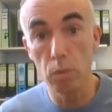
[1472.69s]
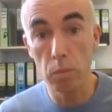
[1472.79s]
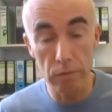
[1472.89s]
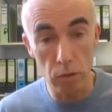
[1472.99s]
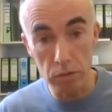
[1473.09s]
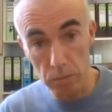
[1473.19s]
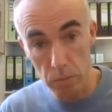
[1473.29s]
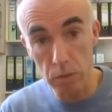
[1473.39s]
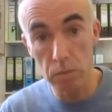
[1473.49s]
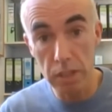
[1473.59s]
We've got
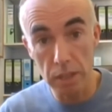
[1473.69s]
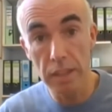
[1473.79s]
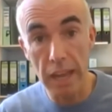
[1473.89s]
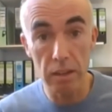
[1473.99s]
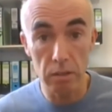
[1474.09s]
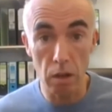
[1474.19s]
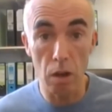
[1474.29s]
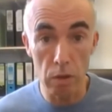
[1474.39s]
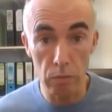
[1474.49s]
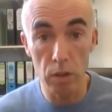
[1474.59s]
someone who's done that and
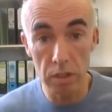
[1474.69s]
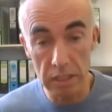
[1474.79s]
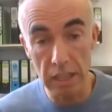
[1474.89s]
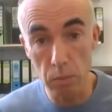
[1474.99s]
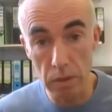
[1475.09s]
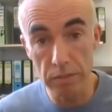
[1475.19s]
we've worked together with.